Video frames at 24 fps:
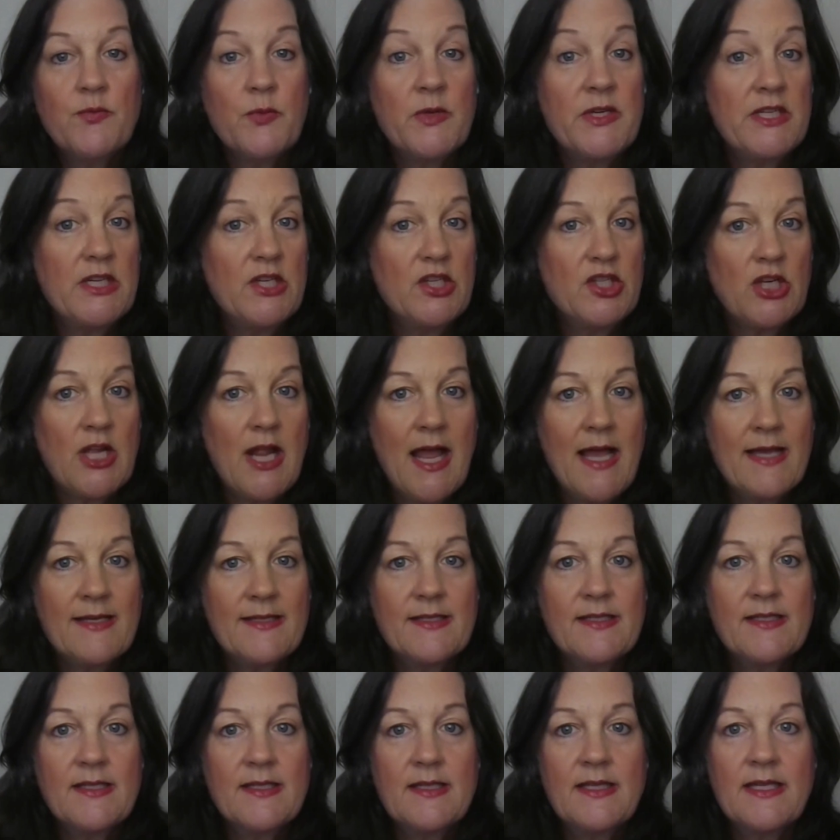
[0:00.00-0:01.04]
We teach
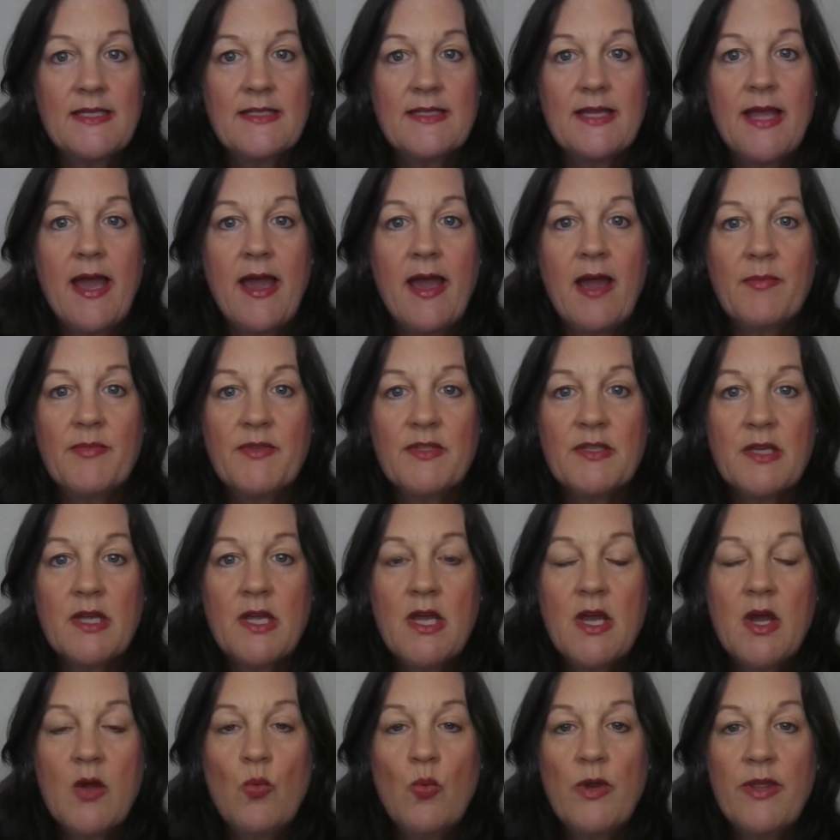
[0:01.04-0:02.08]
classes in these labs
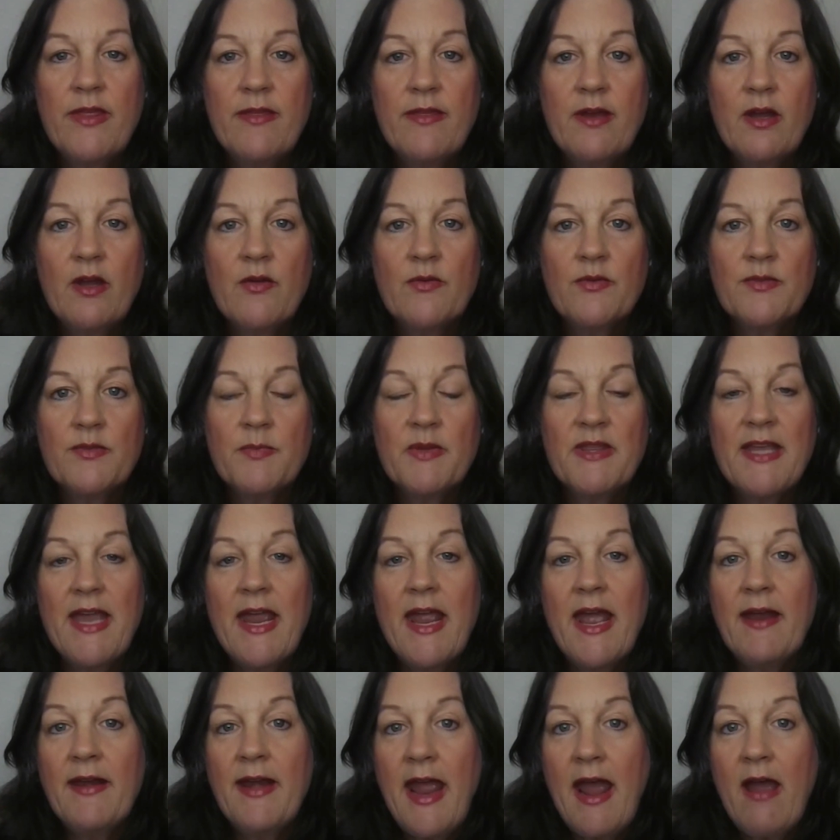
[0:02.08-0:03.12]
with those, but they
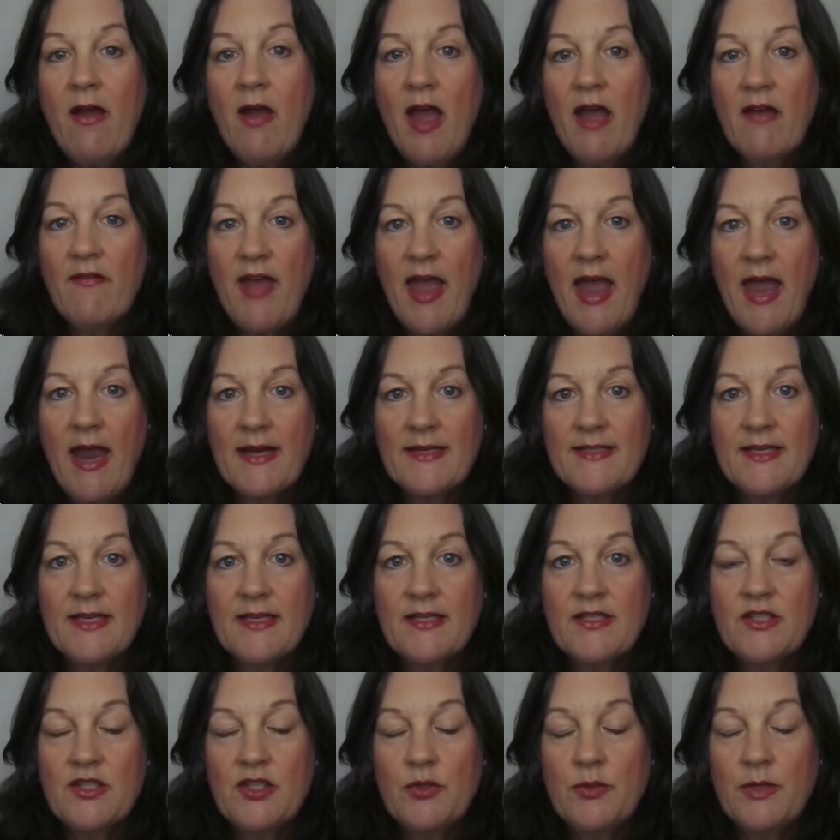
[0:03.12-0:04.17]
now have
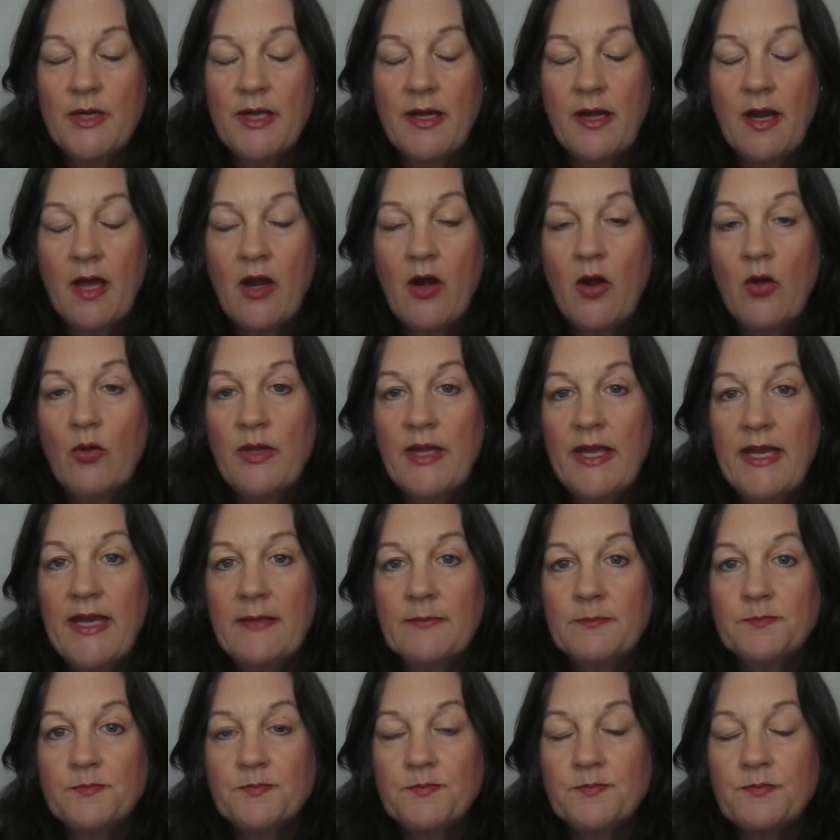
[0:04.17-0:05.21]
access to it not only